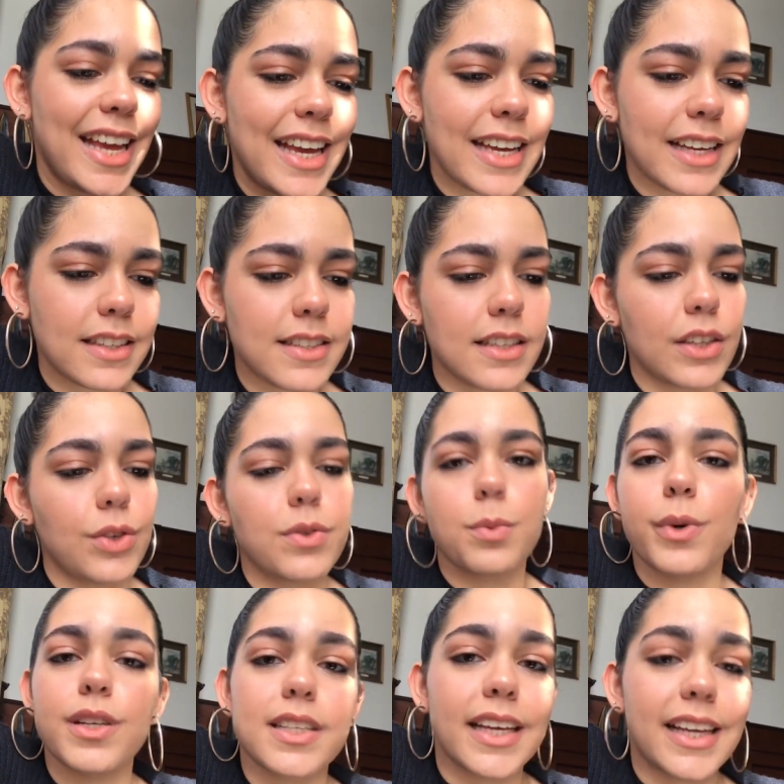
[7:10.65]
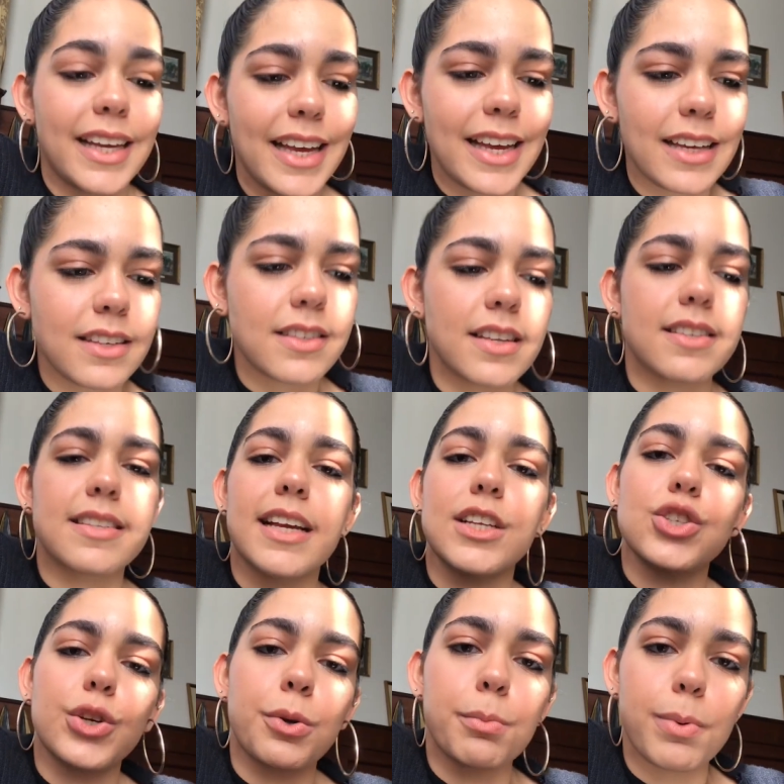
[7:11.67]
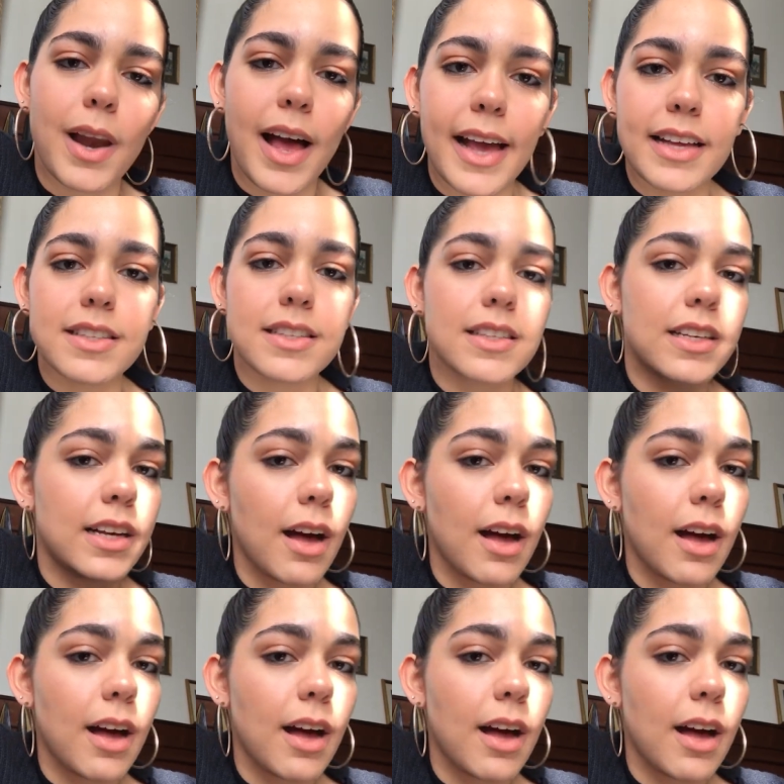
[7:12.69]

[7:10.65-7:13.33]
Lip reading: ICSA, use words like ICSA, statute compliance,